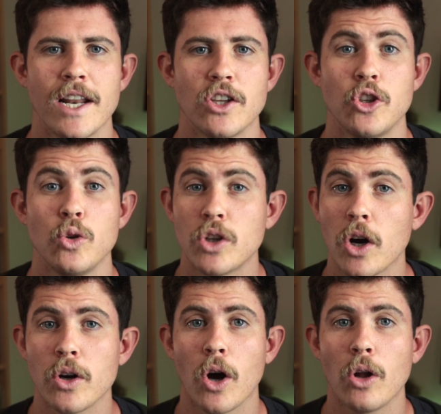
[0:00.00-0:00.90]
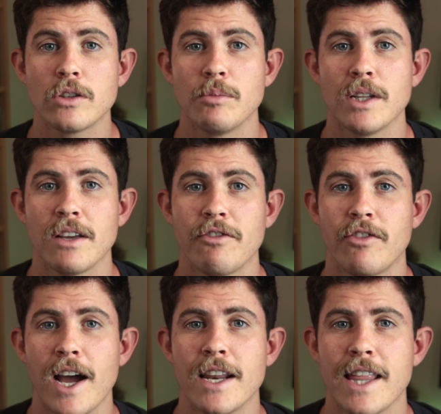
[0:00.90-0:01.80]
and you don't ultimately
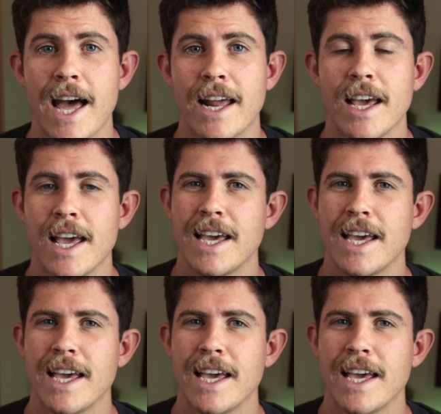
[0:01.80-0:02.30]
find that